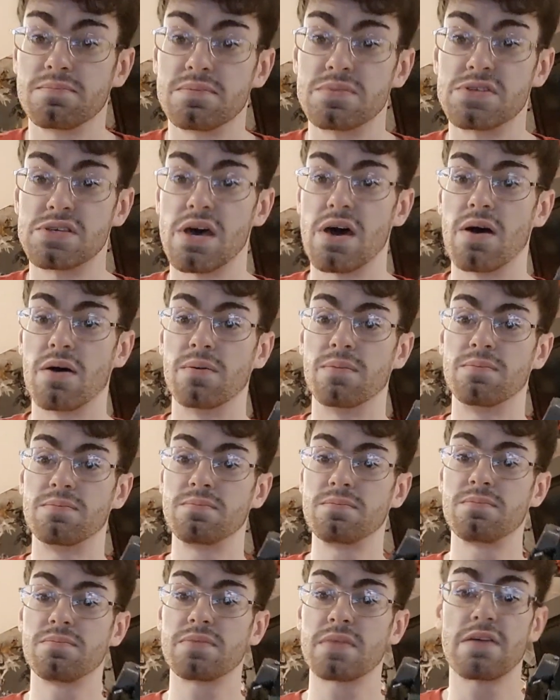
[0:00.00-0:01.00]
So
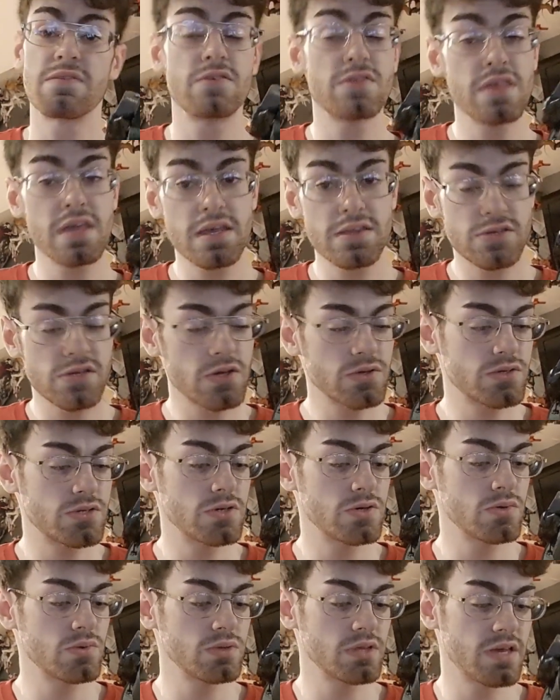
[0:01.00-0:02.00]
if you think so
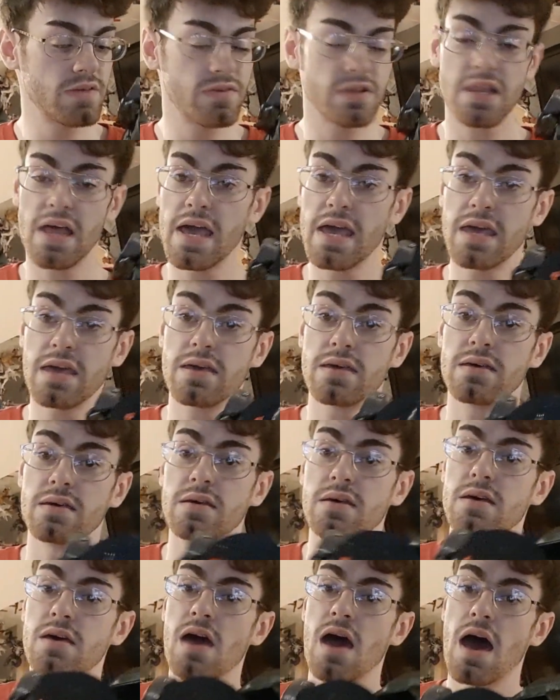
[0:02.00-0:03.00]
too, leave a like.
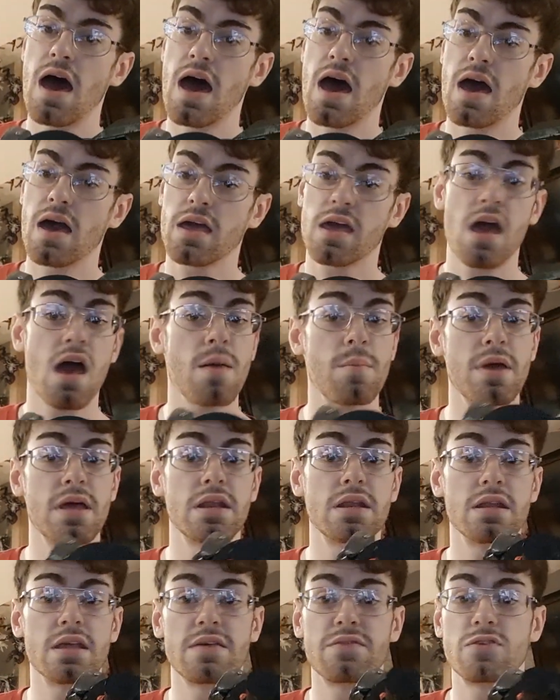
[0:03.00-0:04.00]

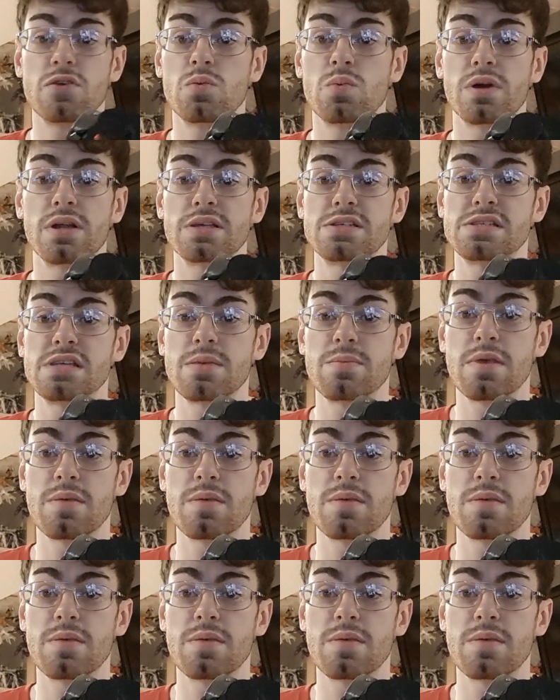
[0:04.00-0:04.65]
Comment if you want to see